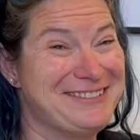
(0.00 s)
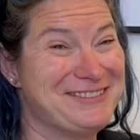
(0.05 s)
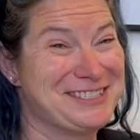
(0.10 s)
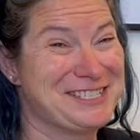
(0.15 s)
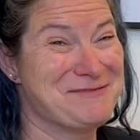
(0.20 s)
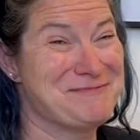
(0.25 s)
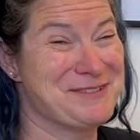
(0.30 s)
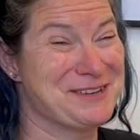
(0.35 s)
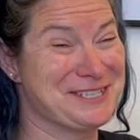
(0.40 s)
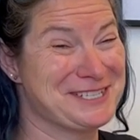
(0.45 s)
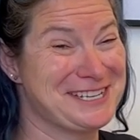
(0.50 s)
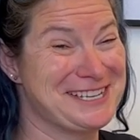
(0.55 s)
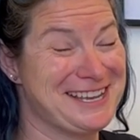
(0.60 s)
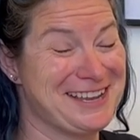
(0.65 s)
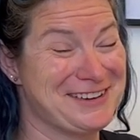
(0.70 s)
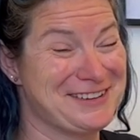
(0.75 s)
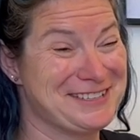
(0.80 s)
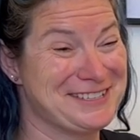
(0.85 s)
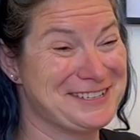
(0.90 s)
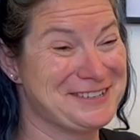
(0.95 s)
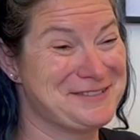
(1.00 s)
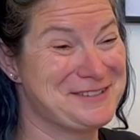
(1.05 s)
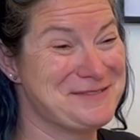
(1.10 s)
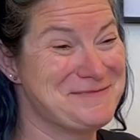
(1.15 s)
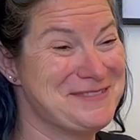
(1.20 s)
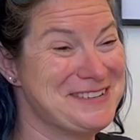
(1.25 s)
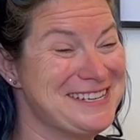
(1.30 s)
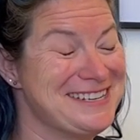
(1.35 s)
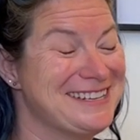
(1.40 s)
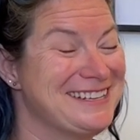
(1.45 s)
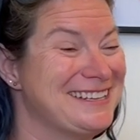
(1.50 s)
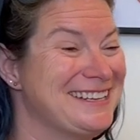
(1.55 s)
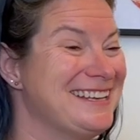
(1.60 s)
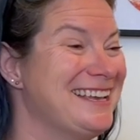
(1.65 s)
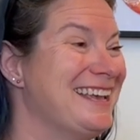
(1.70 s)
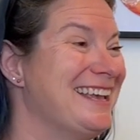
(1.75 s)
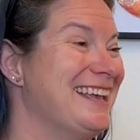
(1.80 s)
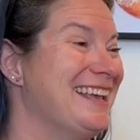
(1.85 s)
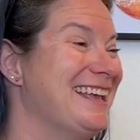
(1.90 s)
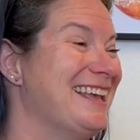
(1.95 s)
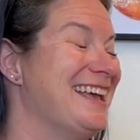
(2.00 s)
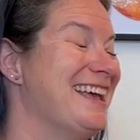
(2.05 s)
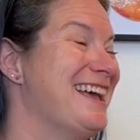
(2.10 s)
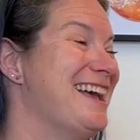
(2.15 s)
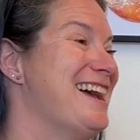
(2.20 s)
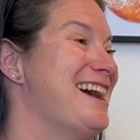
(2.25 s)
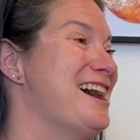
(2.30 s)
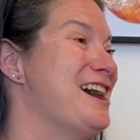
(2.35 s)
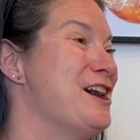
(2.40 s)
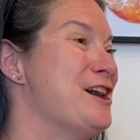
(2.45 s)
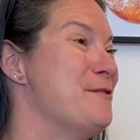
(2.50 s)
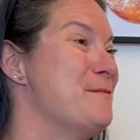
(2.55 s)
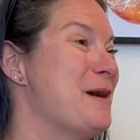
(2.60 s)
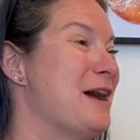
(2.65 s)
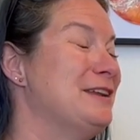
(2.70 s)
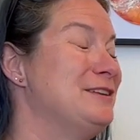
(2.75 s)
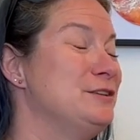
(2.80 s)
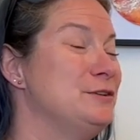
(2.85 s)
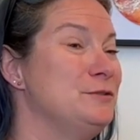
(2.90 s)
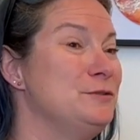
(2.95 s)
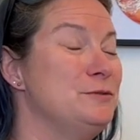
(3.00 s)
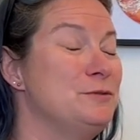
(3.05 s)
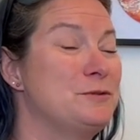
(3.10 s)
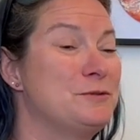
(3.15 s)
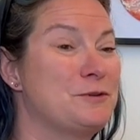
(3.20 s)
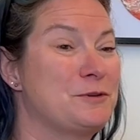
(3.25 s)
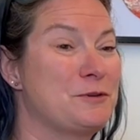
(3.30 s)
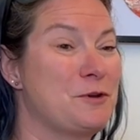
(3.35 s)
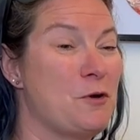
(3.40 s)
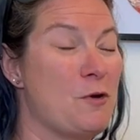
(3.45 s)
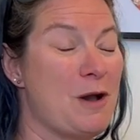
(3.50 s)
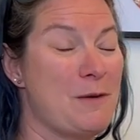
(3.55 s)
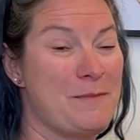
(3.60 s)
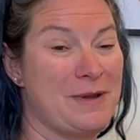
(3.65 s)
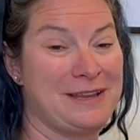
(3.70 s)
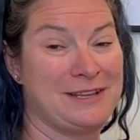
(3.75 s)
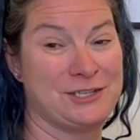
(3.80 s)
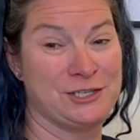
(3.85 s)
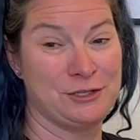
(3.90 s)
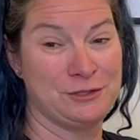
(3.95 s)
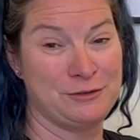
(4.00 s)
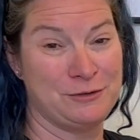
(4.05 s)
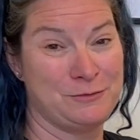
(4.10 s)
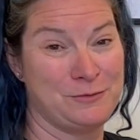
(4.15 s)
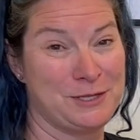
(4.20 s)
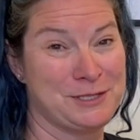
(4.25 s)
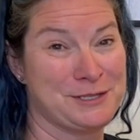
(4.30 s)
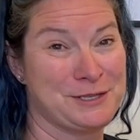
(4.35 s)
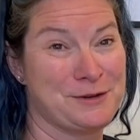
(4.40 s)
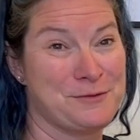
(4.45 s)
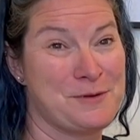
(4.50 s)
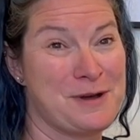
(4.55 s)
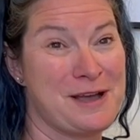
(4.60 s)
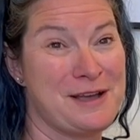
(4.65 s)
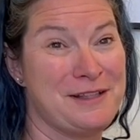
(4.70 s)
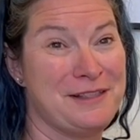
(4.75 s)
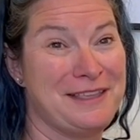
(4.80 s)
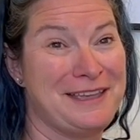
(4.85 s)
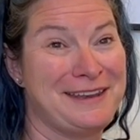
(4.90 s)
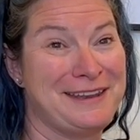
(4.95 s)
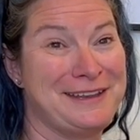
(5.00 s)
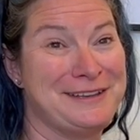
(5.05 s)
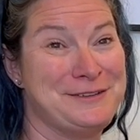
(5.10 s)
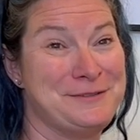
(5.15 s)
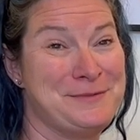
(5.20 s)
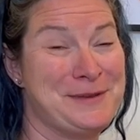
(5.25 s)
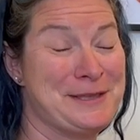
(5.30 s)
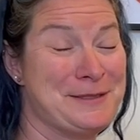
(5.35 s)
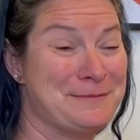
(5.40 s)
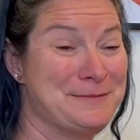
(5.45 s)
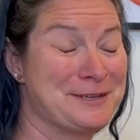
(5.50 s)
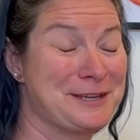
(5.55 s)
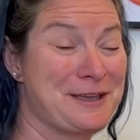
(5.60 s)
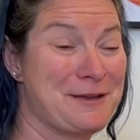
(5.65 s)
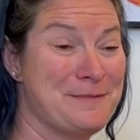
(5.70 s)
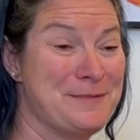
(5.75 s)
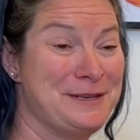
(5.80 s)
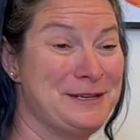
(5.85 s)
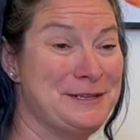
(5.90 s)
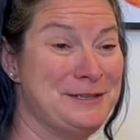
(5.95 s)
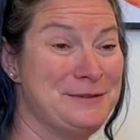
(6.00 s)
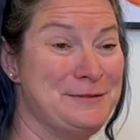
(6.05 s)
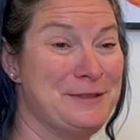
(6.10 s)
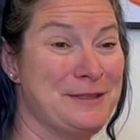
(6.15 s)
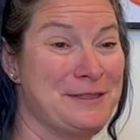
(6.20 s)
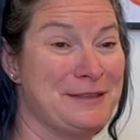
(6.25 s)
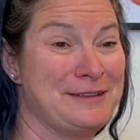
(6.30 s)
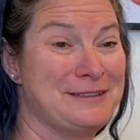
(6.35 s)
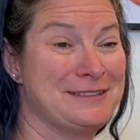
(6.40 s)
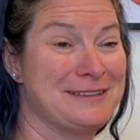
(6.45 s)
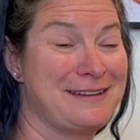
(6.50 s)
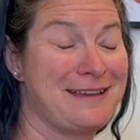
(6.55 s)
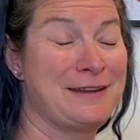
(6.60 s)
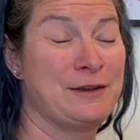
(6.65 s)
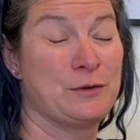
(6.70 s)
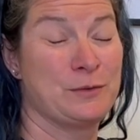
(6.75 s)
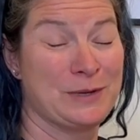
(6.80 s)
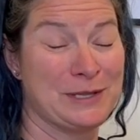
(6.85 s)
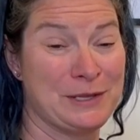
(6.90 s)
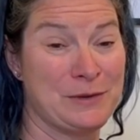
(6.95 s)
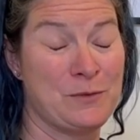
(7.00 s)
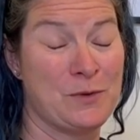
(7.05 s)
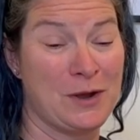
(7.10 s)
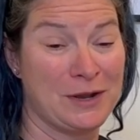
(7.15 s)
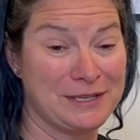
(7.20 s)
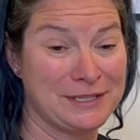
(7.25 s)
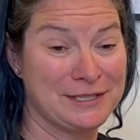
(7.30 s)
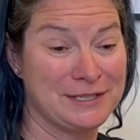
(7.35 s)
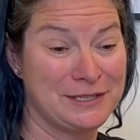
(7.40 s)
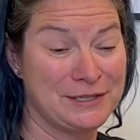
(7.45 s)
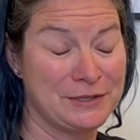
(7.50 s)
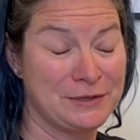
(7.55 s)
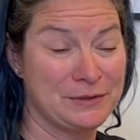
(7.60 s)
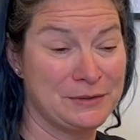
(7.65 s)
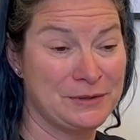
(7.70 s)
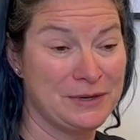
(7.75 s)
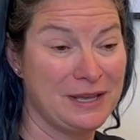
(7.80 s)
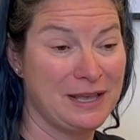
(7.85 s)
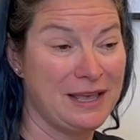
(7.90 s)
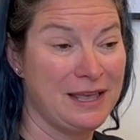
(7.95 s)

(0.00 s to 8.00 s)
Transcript: Was a person count as equipment? I do go out my children once in a while, and I do pay them to come in and do the things that I don't really want to do.